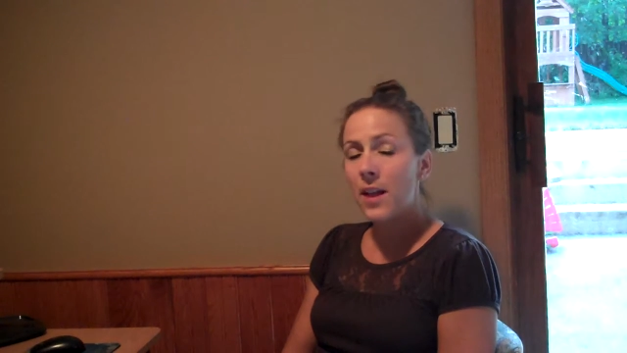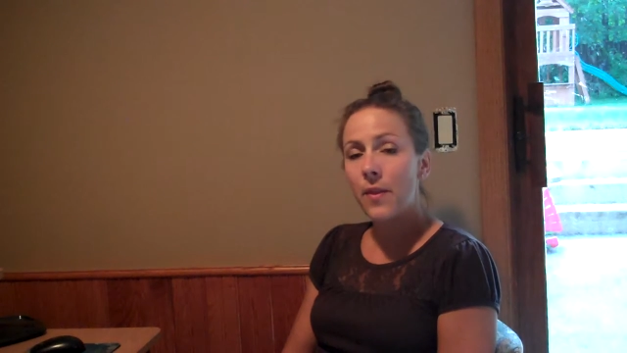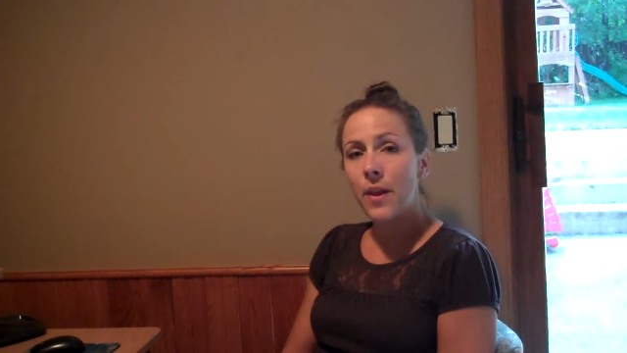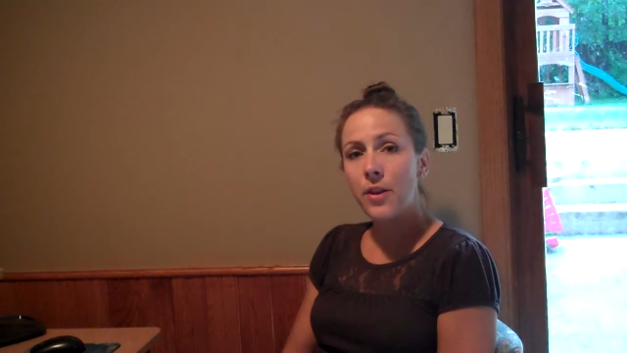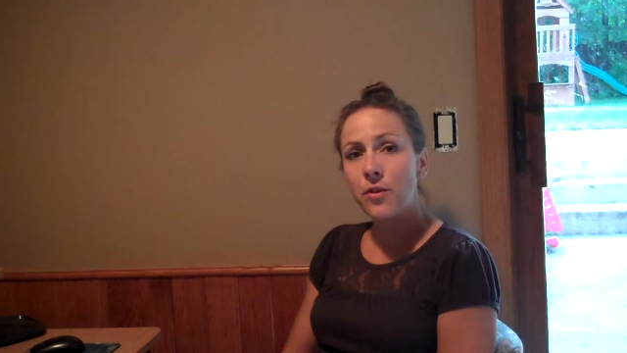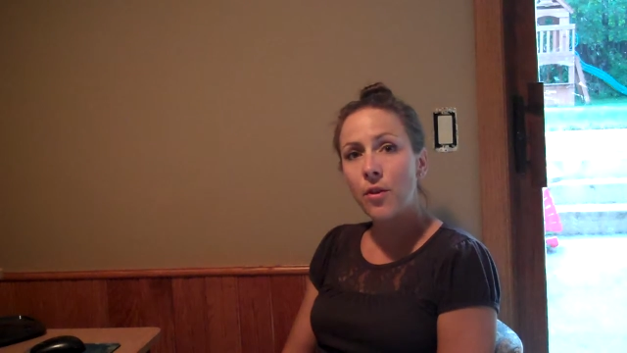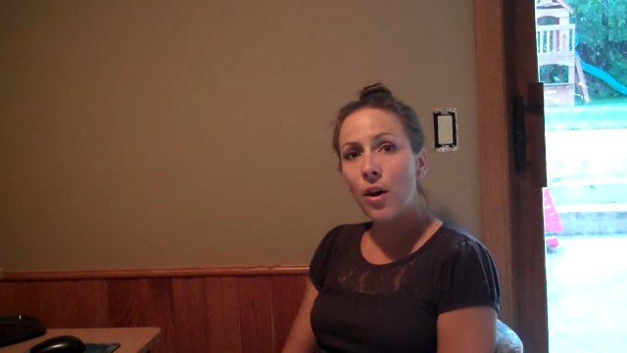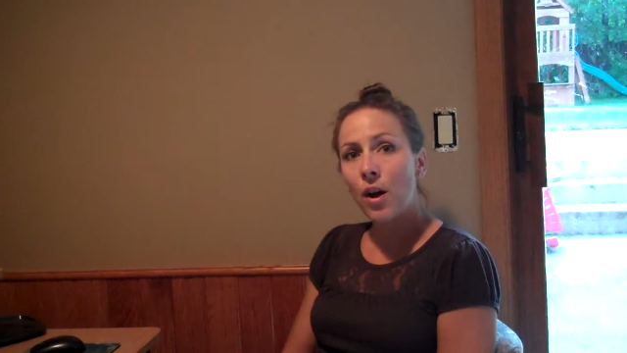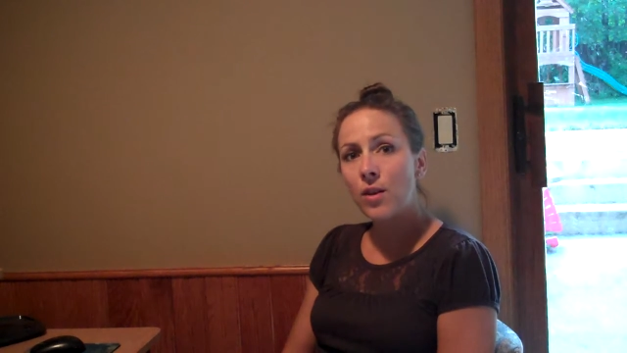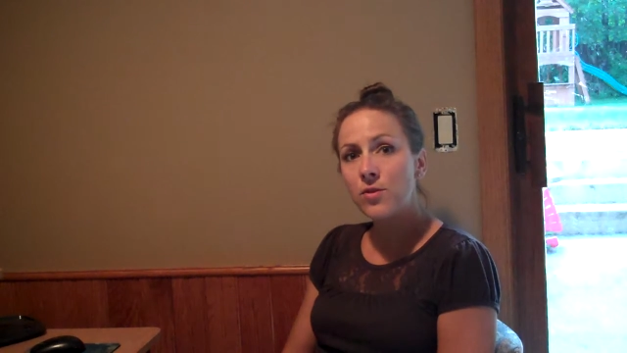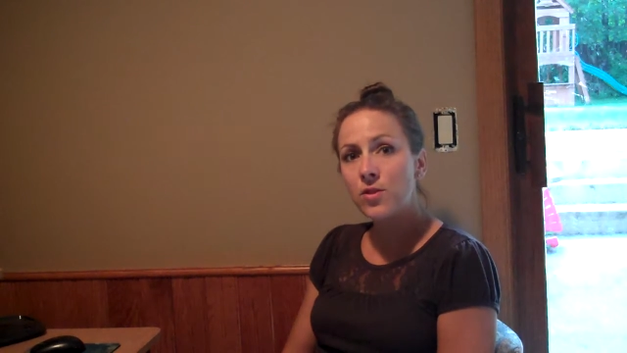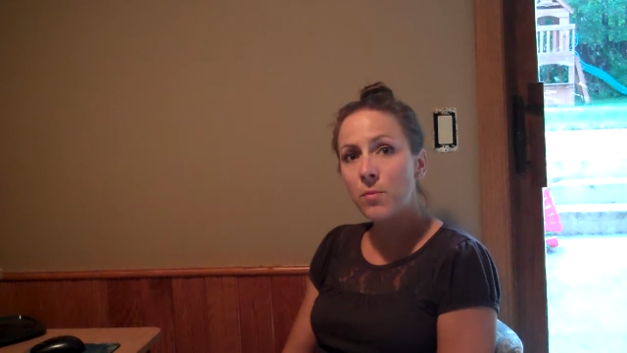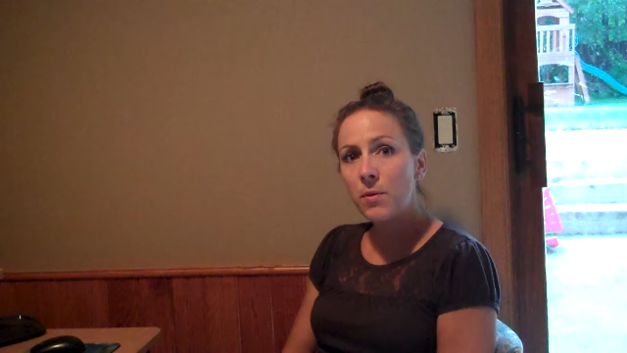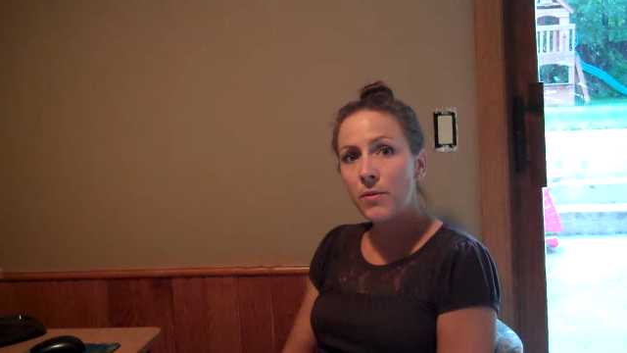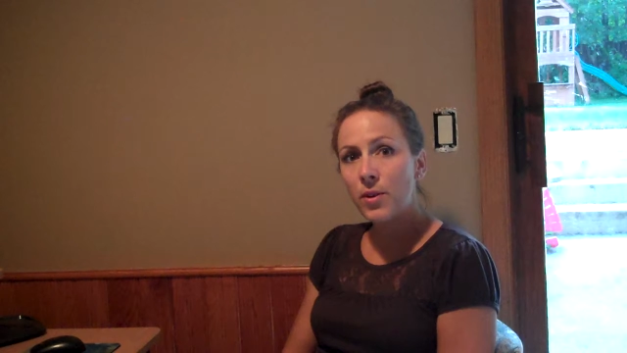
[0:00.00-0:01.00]
and then you'll
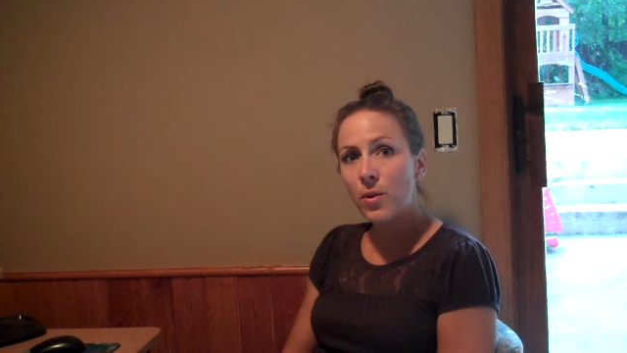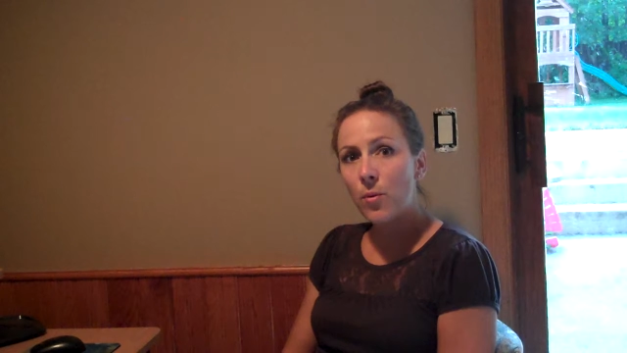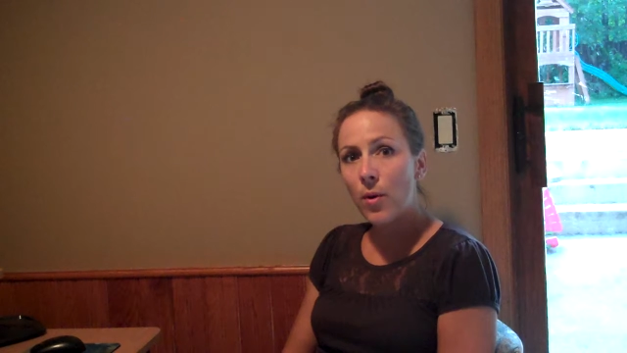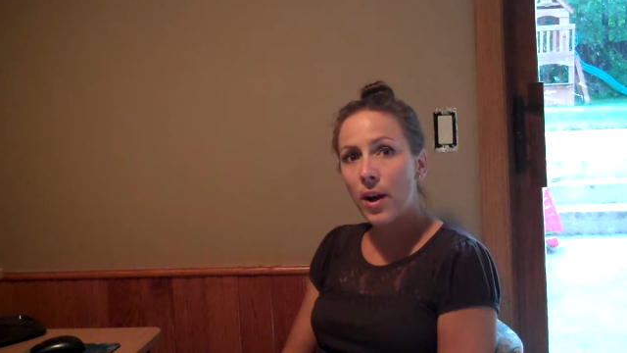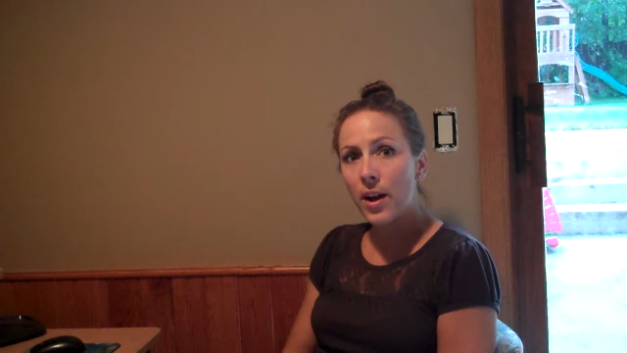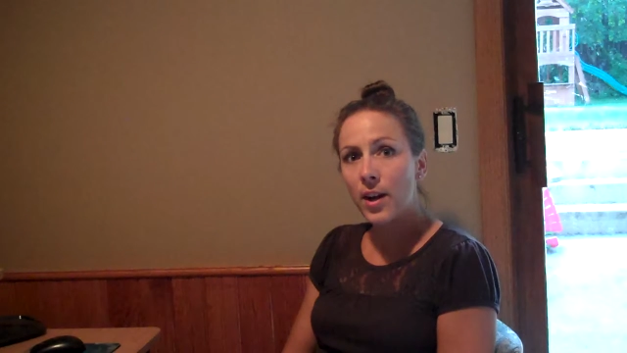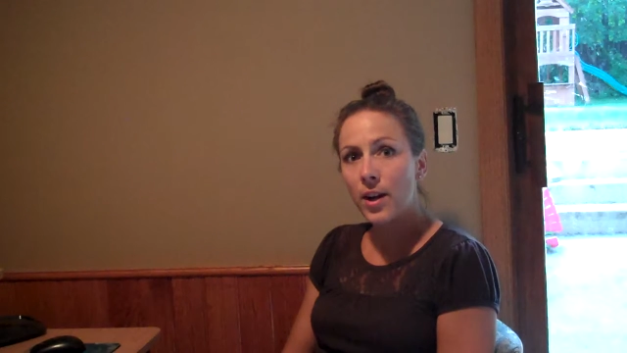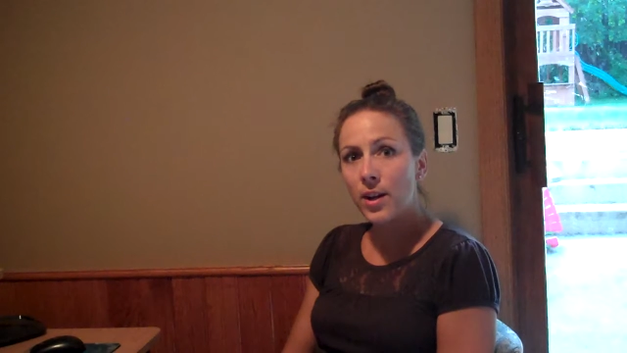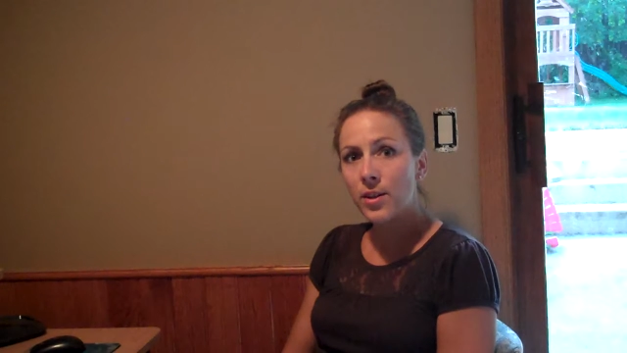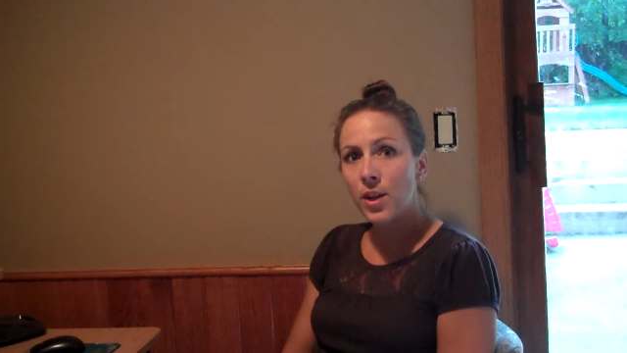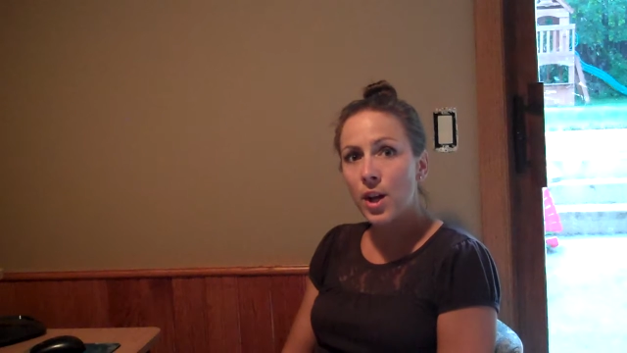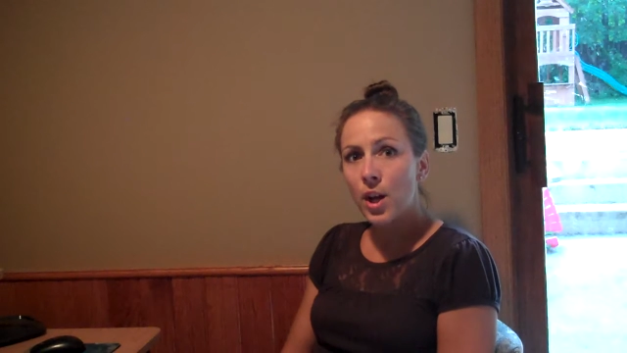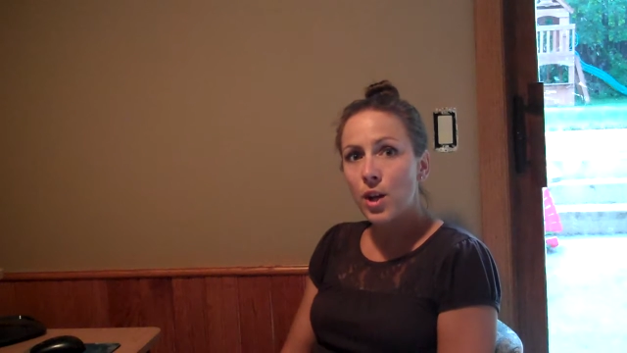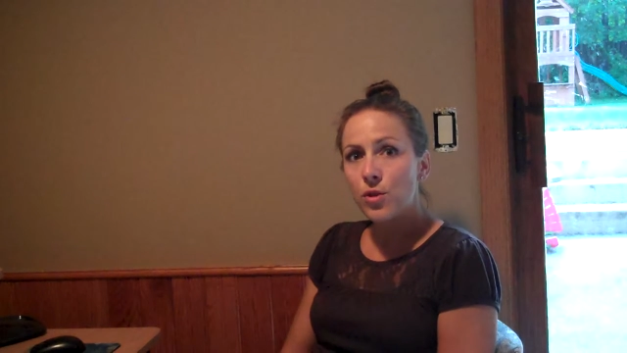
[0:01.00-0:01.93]
also be required